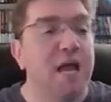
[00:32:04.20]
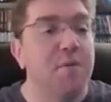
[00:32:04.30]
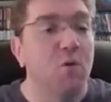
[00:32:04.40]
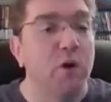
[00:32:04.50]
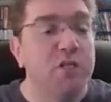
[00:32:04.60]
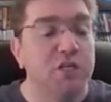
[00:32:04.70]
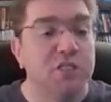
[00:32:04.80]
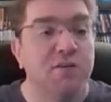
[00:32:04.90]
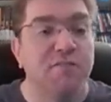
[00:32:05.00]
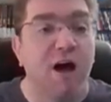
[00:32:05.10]
which has
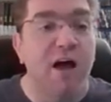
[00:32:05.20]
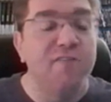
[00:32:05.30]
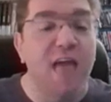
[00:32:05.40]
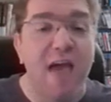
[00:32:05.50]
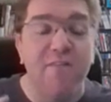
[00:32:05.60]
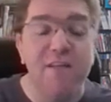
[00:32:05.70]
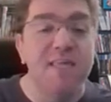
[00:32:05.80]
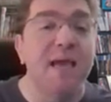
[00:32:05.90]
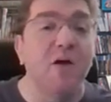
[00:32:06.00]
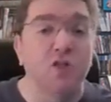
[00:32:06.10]
survived
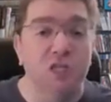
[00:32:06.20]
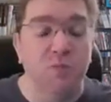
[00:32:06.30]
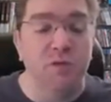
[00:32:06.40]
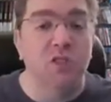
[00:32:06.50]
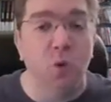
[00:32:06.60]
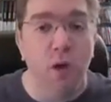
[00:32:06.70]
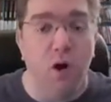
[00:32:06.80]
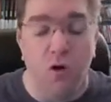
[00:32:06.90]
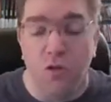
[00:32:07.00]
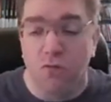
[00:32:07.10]
everything else she's been doing.
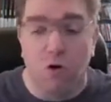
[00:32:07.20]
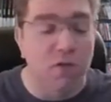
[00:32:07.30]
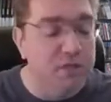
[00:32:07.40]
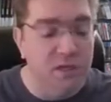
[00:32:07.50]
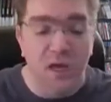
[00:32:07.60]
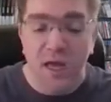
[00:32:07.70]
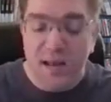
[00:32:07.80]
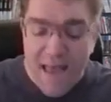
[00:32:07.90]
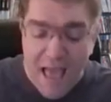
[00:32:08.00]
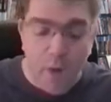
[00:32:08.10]

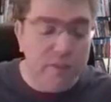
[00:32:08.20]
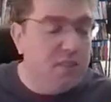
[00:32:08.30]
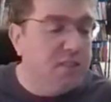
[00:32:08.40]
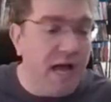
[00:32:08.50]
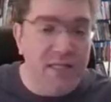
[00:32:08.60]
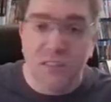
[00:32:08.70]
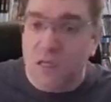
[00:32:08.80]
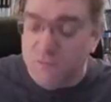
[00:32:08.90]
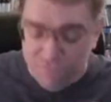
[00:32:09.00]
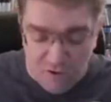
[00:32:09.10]
Now it decides
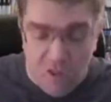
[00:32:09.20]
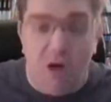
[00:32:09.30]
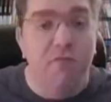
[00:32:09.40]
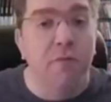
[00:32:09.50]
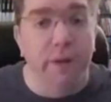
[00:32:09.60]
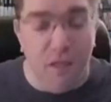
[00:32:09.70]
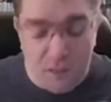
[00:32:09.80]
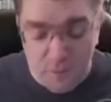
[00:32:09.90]
to fall off her belt.